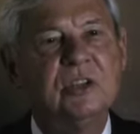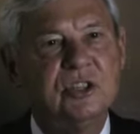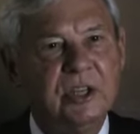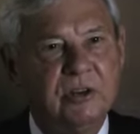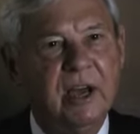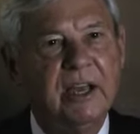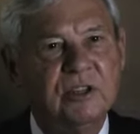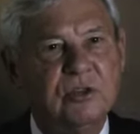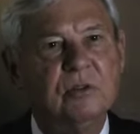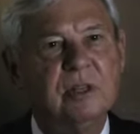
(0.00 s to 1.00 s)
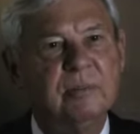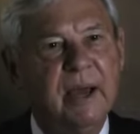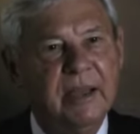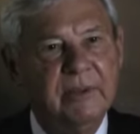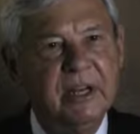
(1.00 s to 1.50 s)
Senior High School in
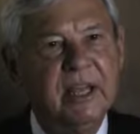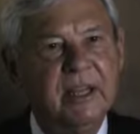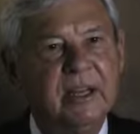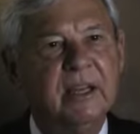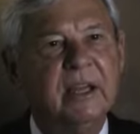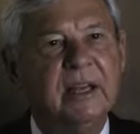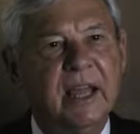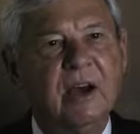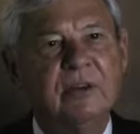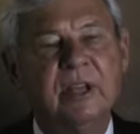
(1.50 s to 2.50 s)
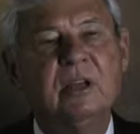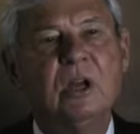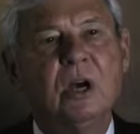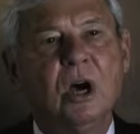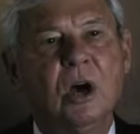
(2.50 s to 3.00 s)
Miami-Dade County,
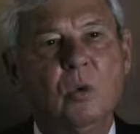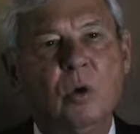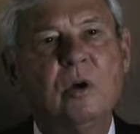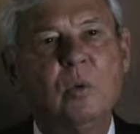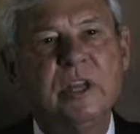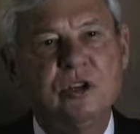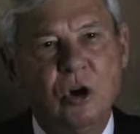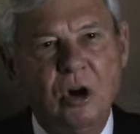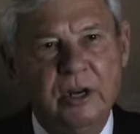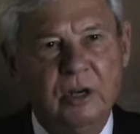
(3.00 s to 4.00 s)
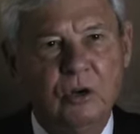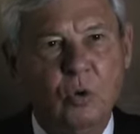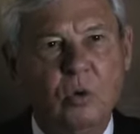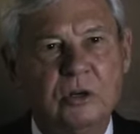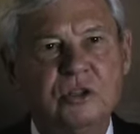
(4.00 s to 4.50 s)
where we taught a
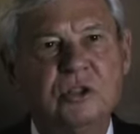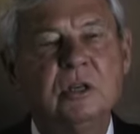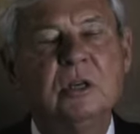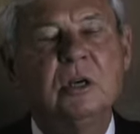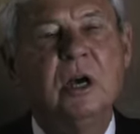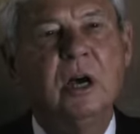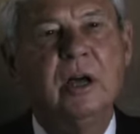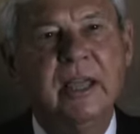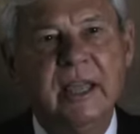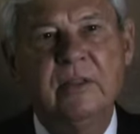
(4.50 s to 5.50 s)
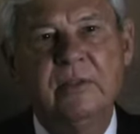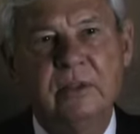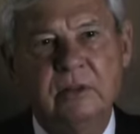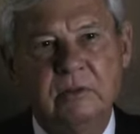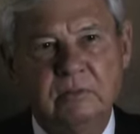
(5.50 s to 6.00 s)
course in
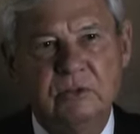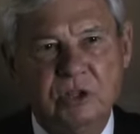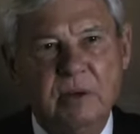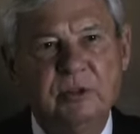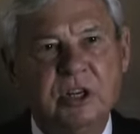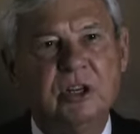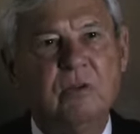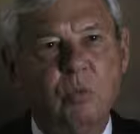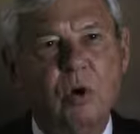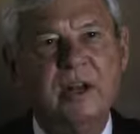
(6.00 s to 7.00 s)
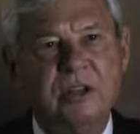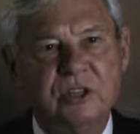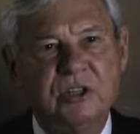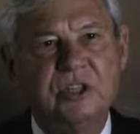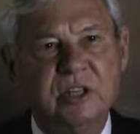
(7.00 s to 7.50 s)
the subject of what
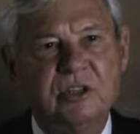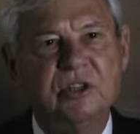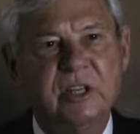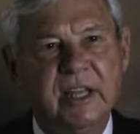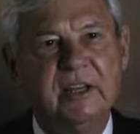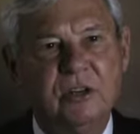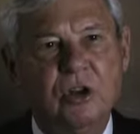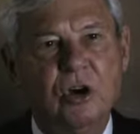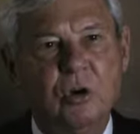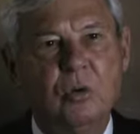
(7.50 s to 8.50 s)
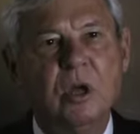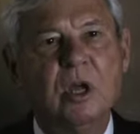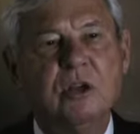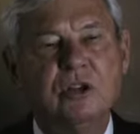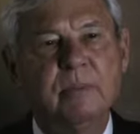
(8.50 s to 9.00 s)
does a citizen need to know
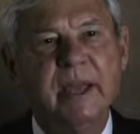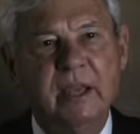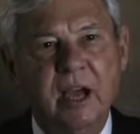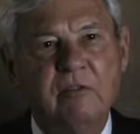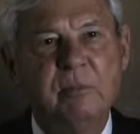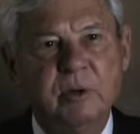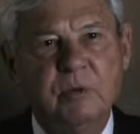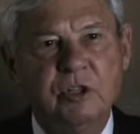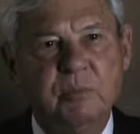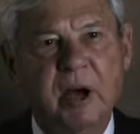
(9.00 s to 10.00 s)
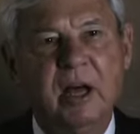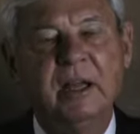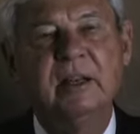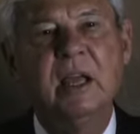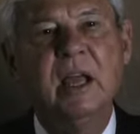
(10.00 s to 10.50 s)
to make government
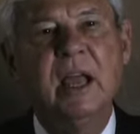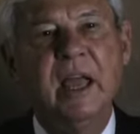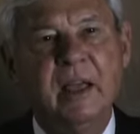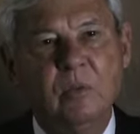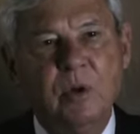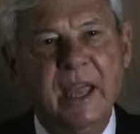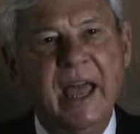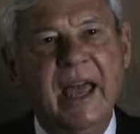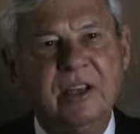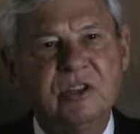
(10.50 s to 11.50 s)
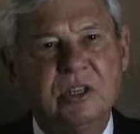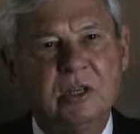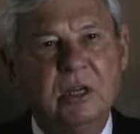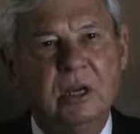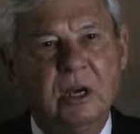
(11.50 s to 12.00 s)
respond. And we asked
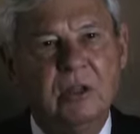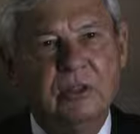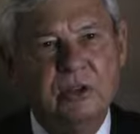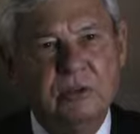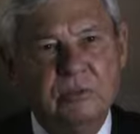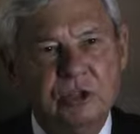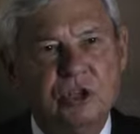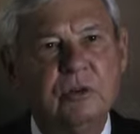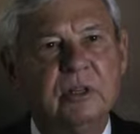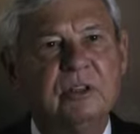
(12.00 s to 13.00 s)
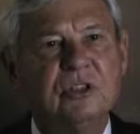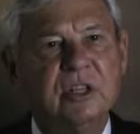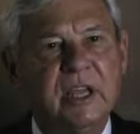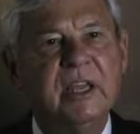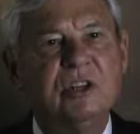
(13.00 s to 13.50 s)
the students
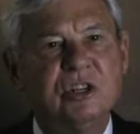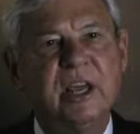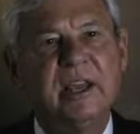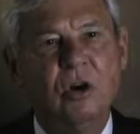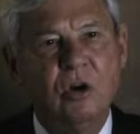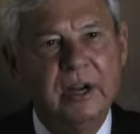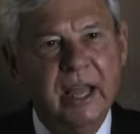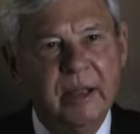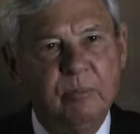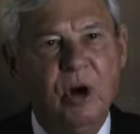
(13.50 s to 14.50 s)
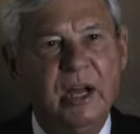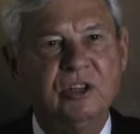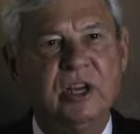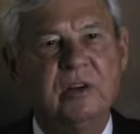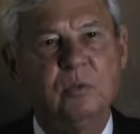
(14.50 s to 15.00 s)
to each take on a
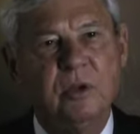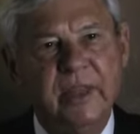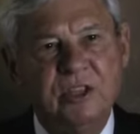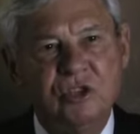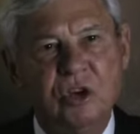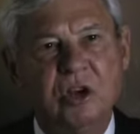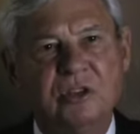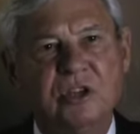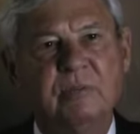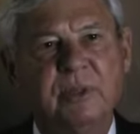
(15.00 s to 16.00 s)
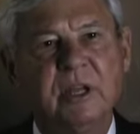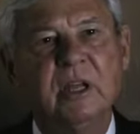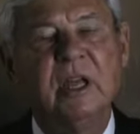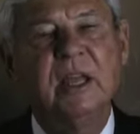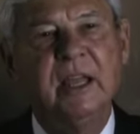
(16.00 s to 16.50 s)
project where they saw something
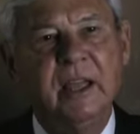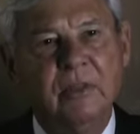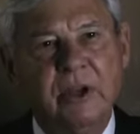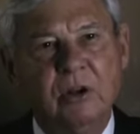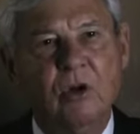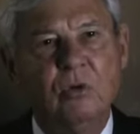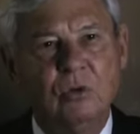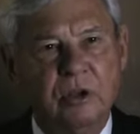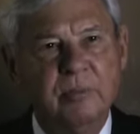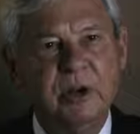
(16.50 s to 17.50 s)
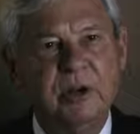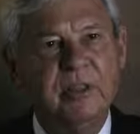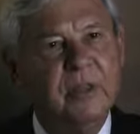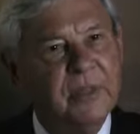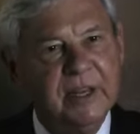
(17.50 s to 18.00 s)
in their local
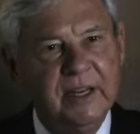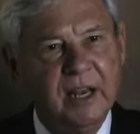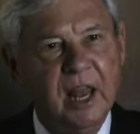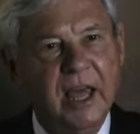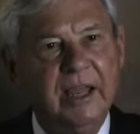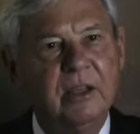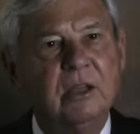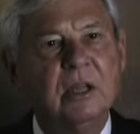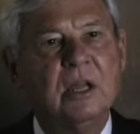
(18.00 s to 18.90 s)
community that they didn't like